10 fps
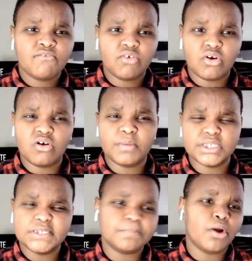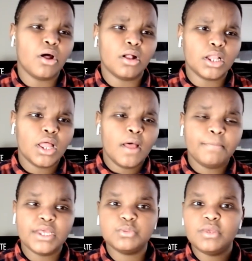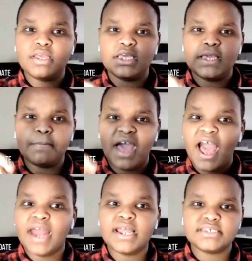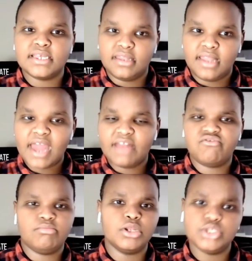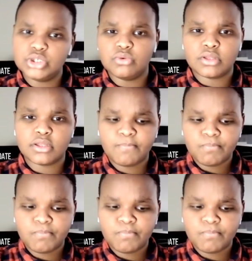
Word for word: for urban sprawl because we keep annexing land from Leduc